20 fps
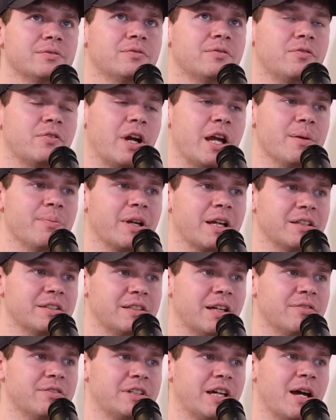framing and
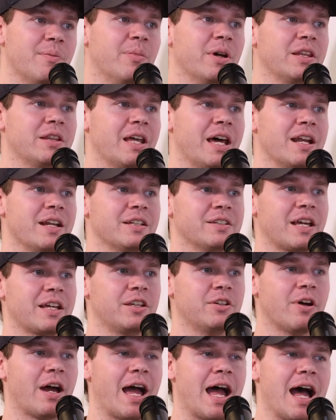stuff side, but then it's
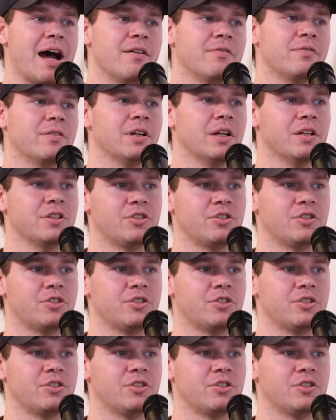like you have